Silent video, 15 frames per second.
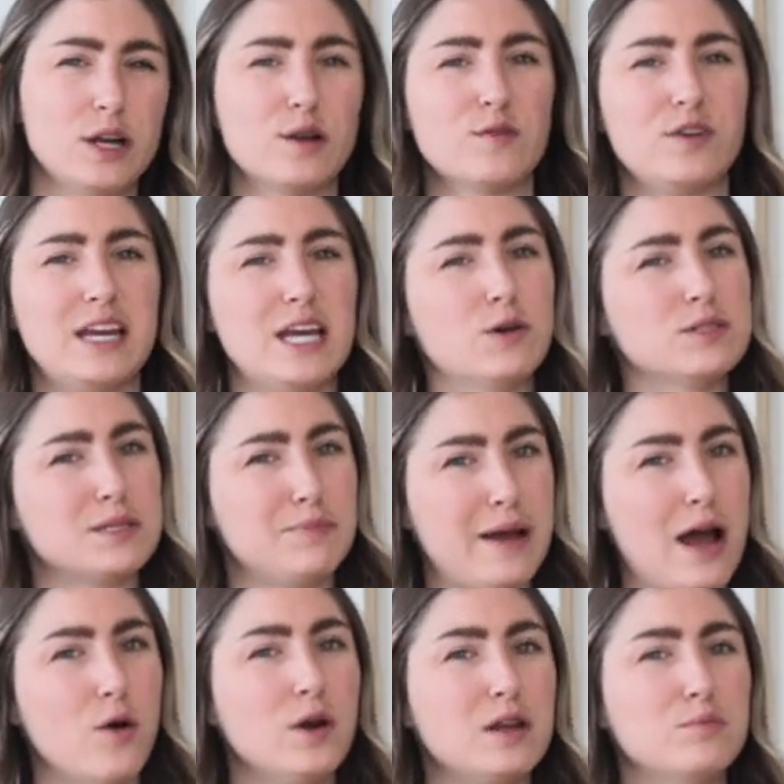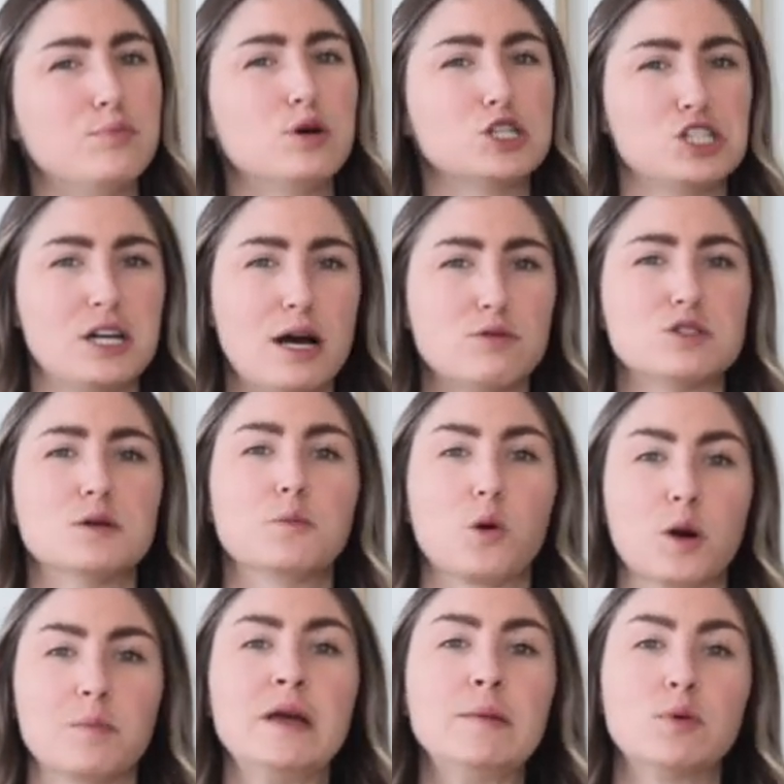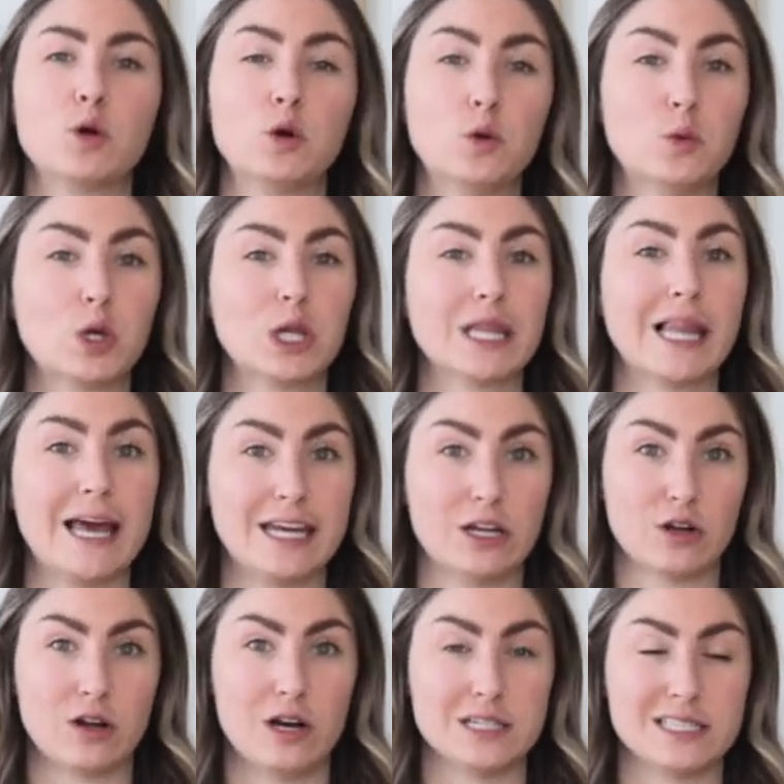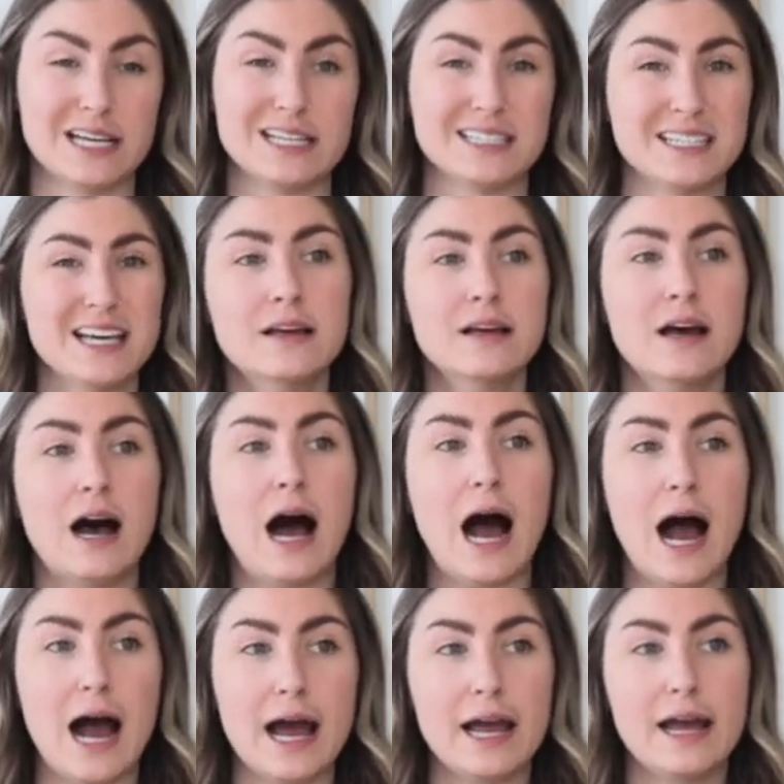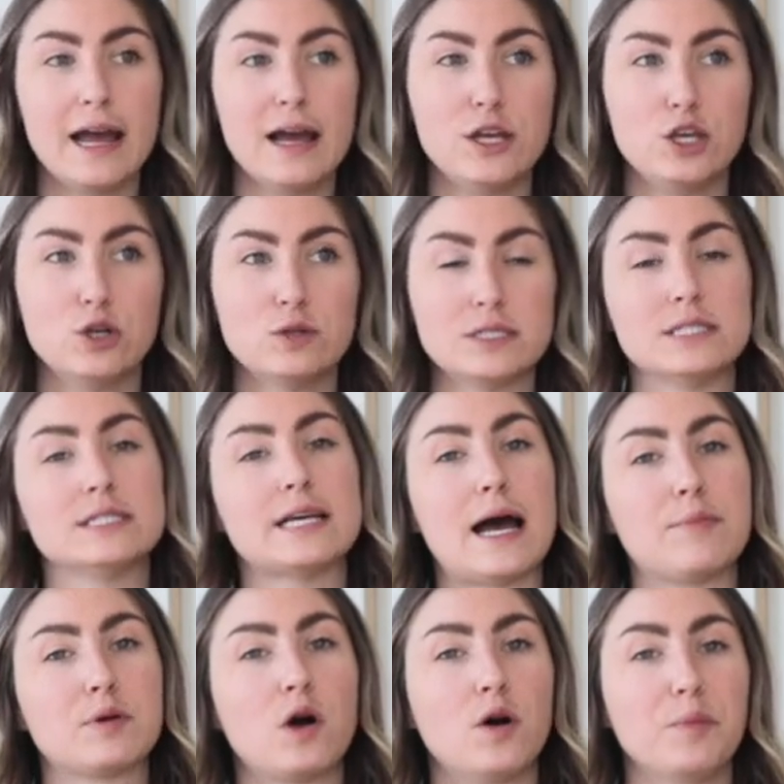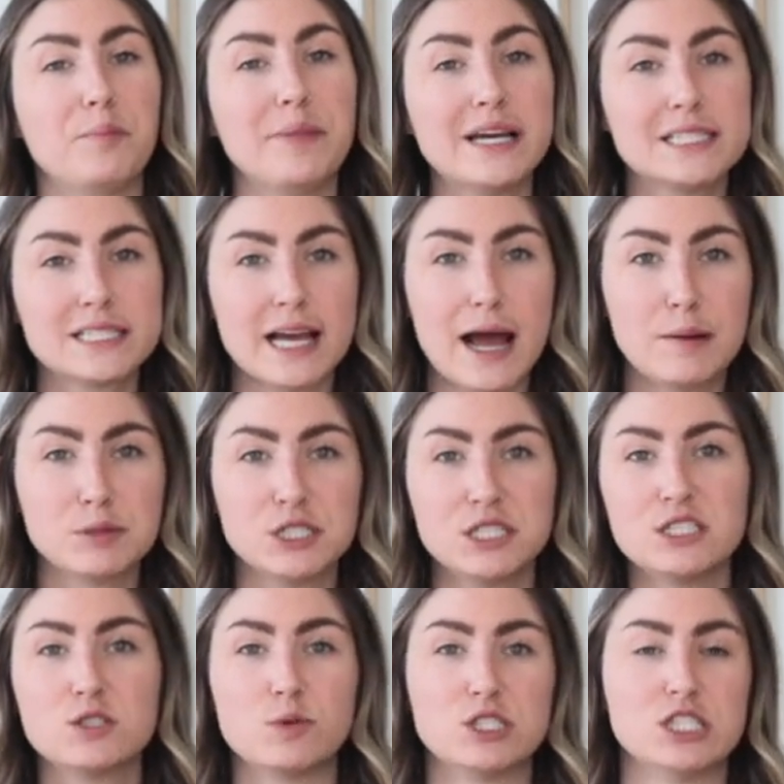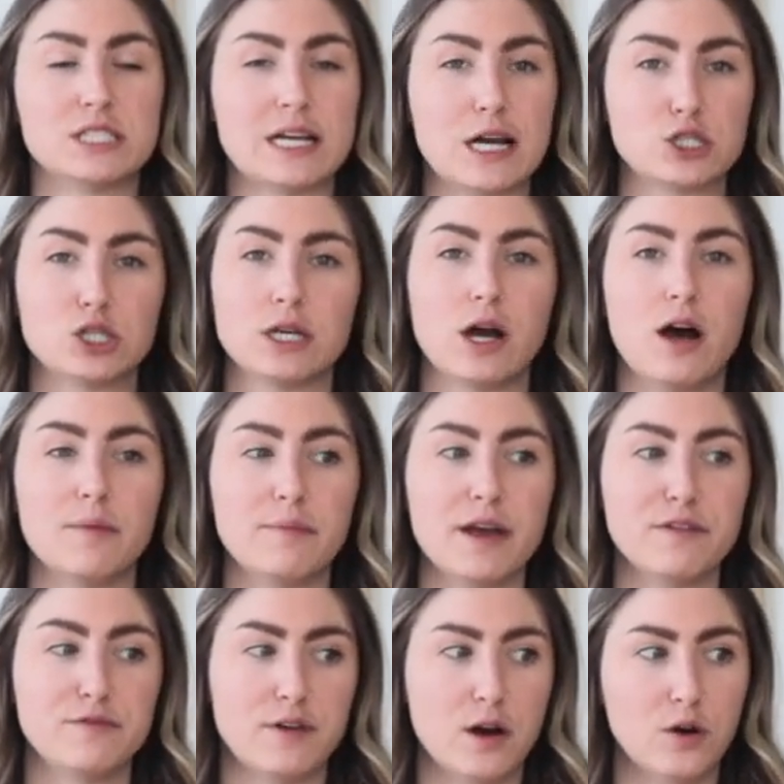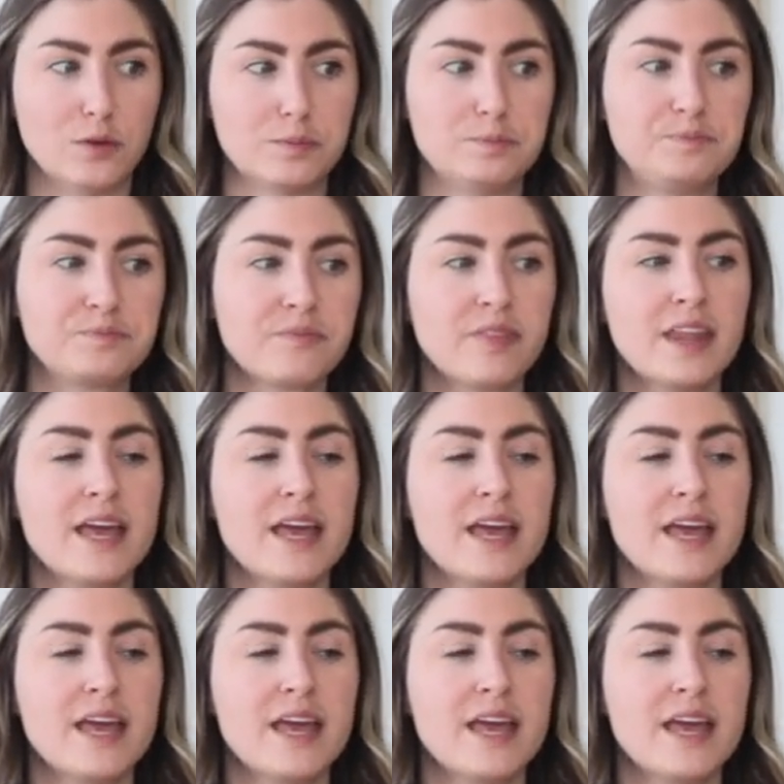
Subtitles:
what your video is about and push it out to more people who will like your content. I use this app called Mixed Captions, which is actually on my phone.